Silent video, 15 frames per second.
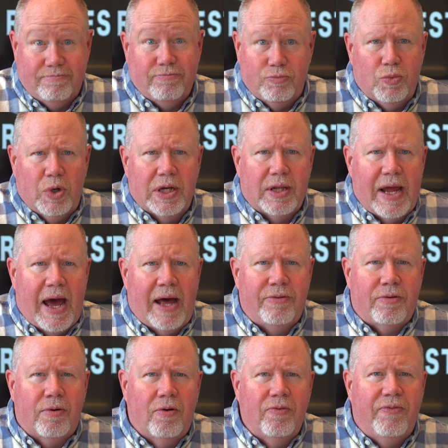really add
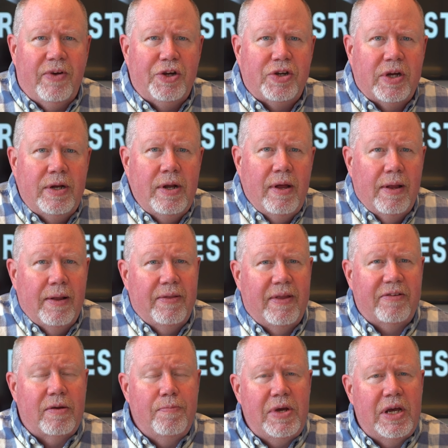their own vision, this
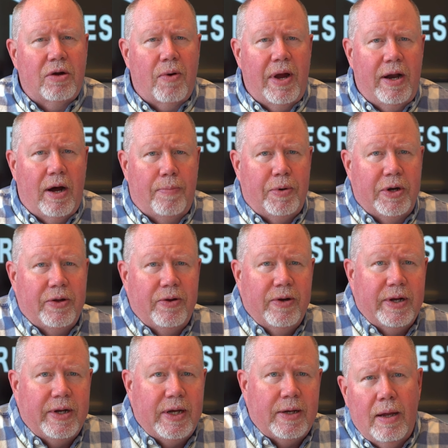can be a great
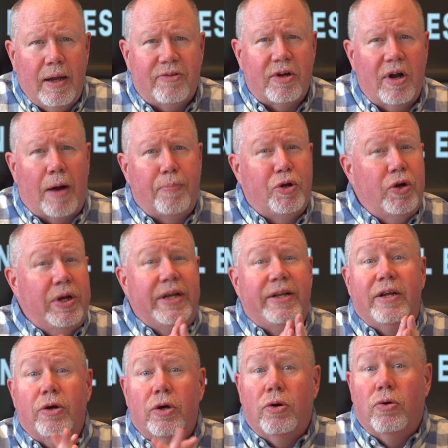opportunity. It's an opportunity
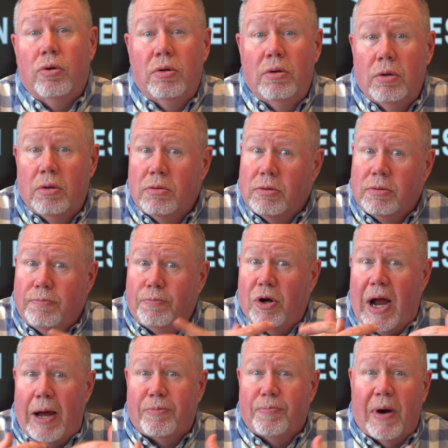to
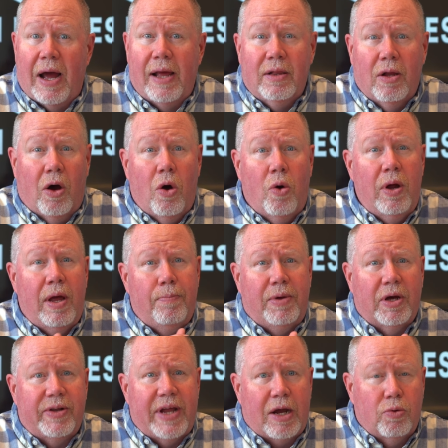perhaps buy low and
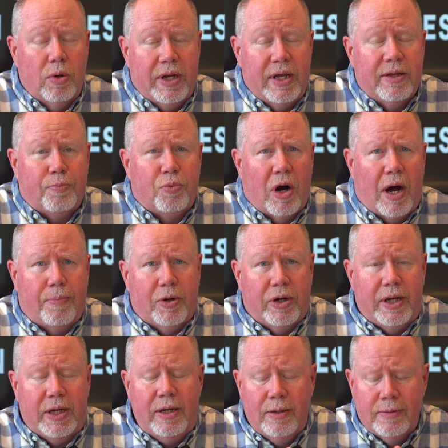build equity in the
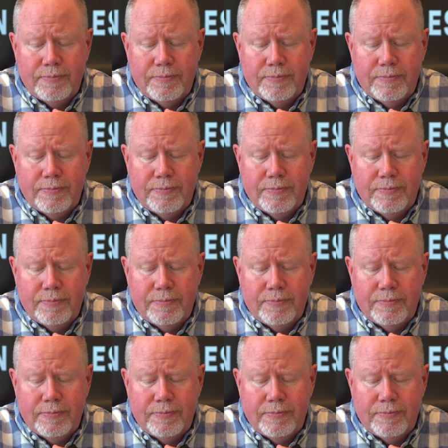property.